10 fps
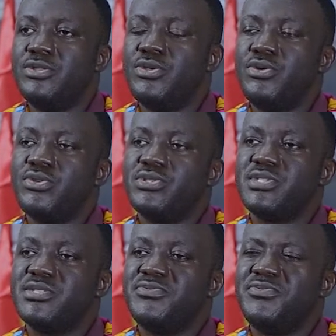
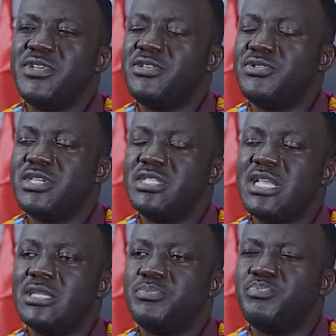those victories
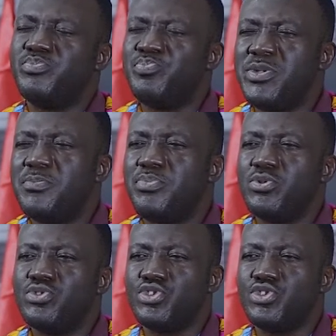that people